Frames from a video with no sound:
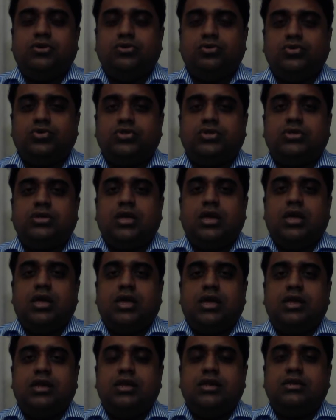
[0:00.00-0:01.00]
used
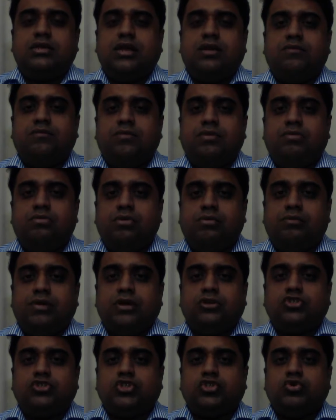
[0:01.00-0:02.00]
in it, and
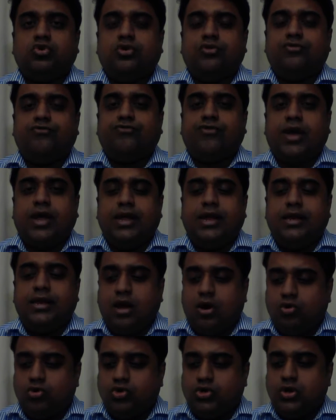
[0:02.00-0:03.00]
we're just going to
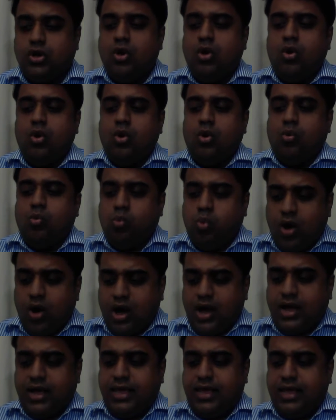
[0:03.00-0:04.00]
find out
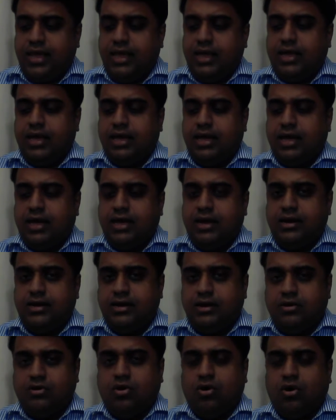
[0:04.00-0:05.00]
why
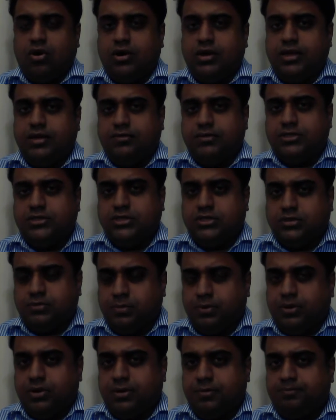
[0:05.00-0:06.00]
did God give us
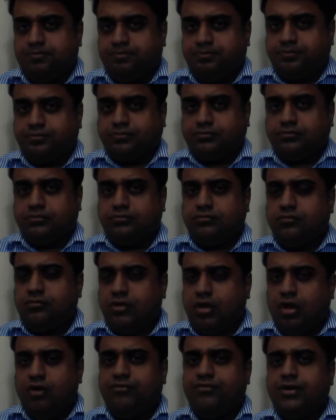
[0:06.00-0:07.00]
this book
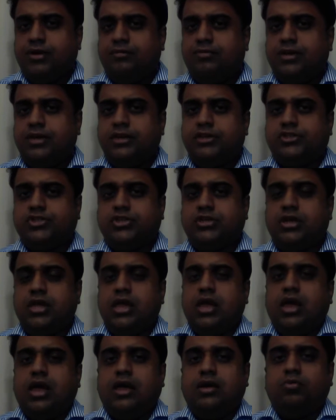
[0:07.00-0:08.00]
of
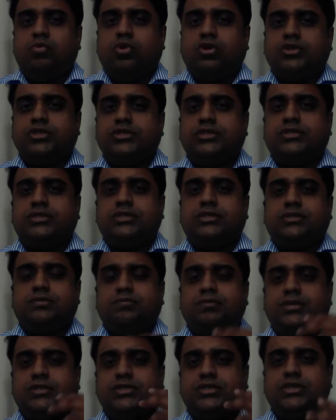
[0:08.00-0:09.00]
Revelation, and what is
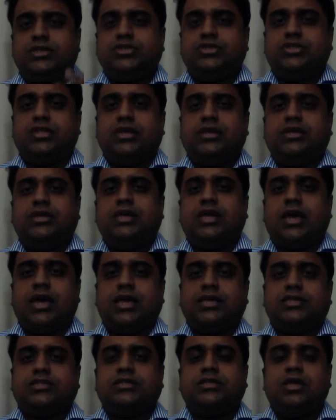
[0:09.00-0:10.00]
this message that he
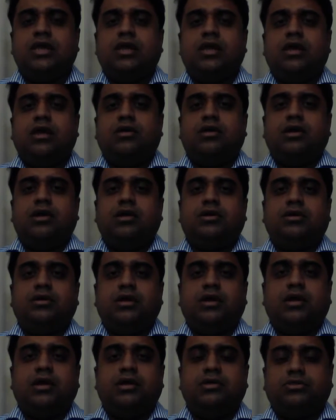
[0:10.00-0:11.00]
has
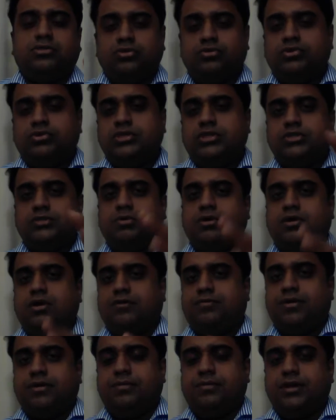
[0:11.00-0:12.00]
through this
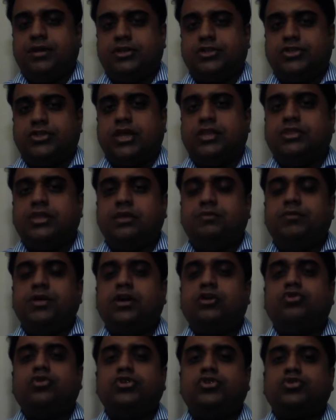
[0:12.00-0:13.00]
book of Revelation. And then
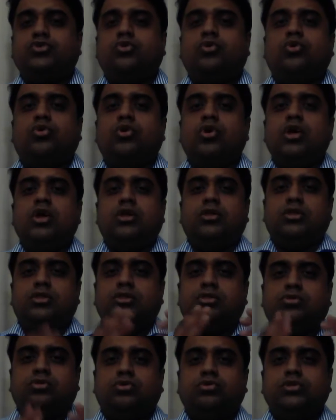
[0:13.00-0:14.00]
we are going to go
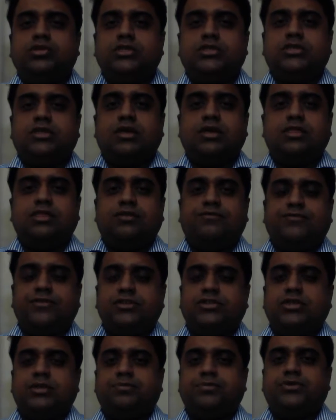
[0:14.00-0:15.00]
through this in the
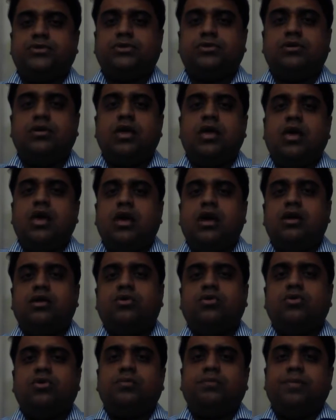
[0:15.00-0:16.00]
first episode,
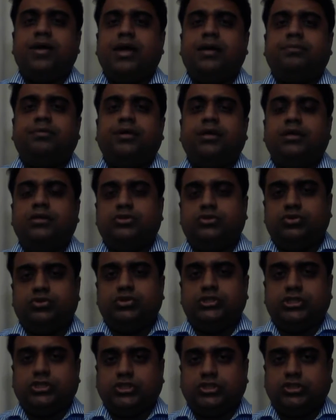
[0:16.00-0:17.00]
a roadmap
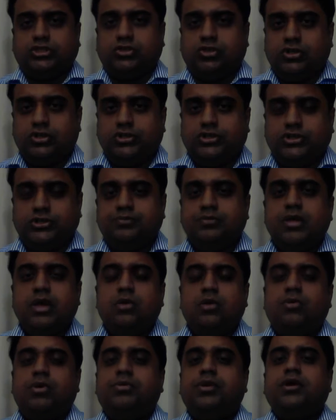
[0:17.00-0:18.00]
through eschatology,
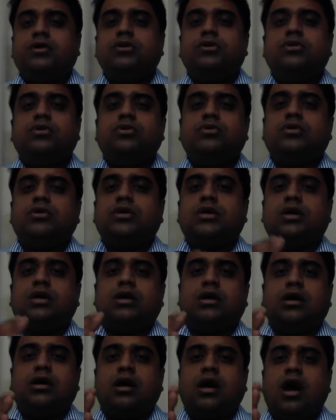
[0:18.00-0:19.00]
where we're going to look
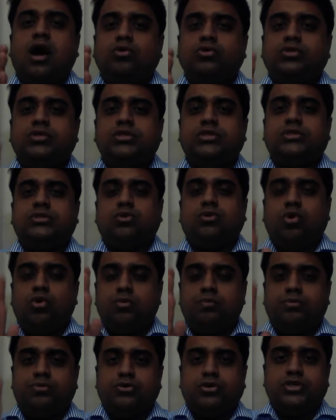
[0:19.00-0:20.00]
how this
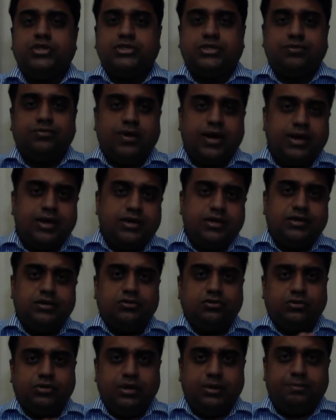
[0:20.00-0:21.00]
whole book is divided
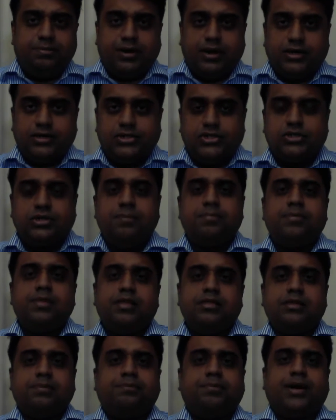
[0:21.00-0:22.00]
into three parts:
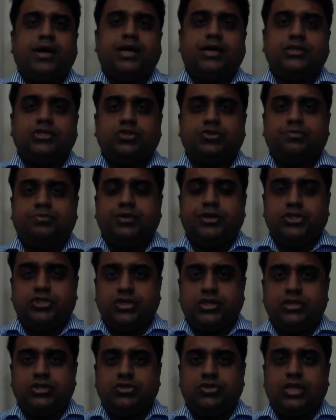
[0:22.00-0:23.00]
the past,
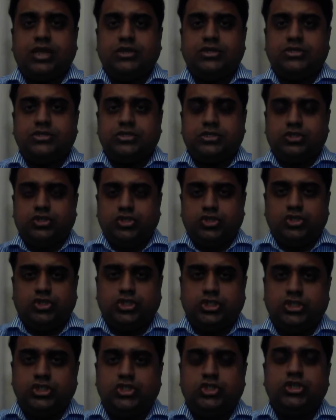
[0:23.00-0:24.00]
present, that is the
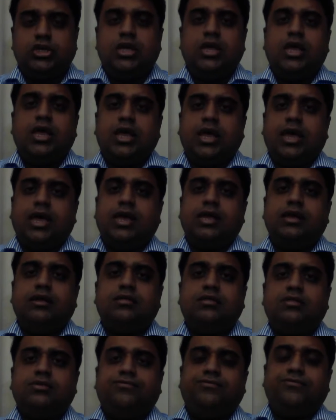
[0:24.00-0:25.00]
church age,
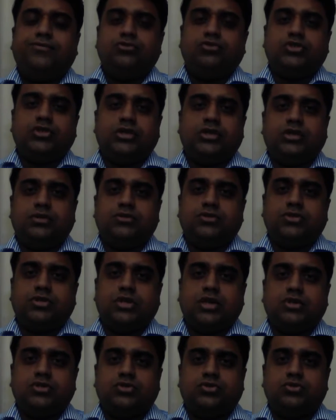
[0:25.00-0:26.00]
and the future
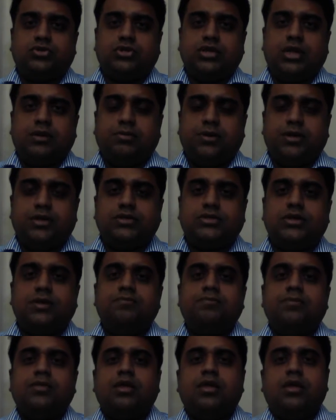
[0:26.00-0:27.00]
events that is to take place.
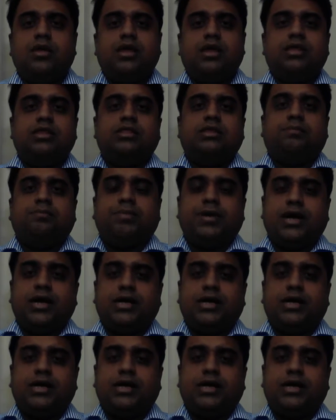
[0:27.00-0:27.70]
In the